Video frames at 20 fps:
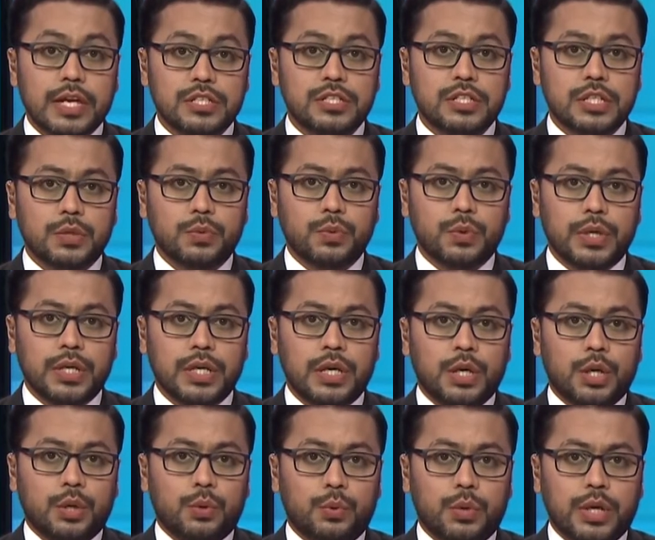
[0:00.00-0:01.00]
asteroid
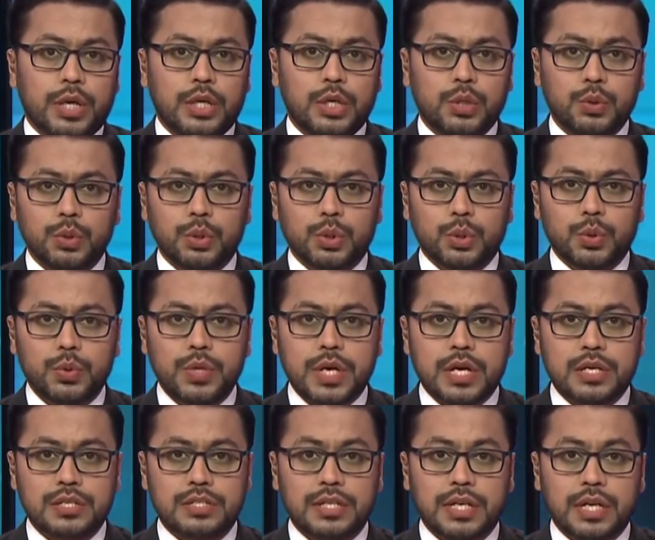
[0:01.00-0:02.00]

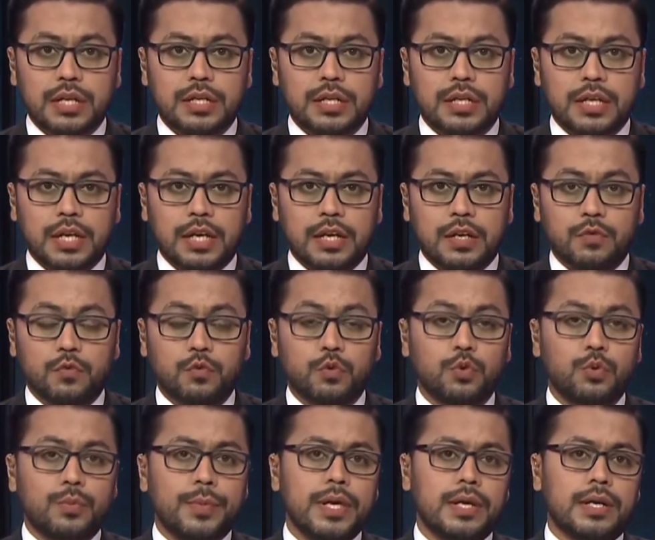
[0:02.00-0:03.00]
Ryugu has landed in
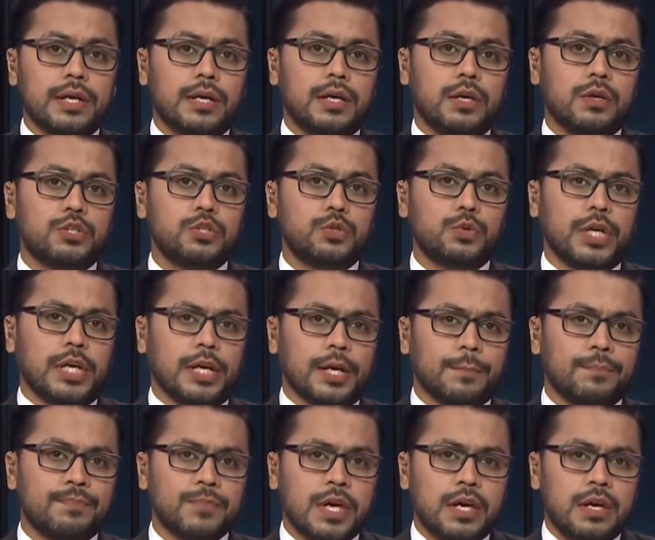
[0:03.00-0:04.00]
Woomera,
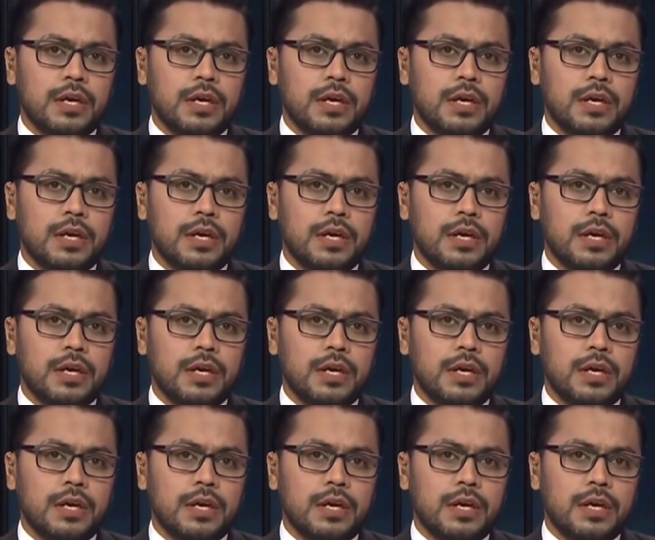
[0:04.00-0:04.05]
Australia.